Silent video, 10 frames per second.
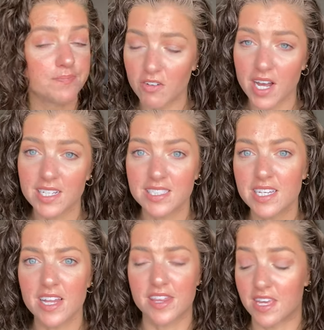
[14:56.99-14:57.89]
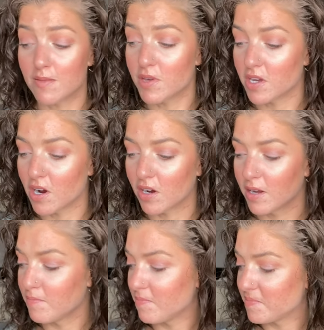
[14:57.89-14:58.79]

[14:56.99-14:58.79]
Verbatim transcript: You'll kind of see a theme here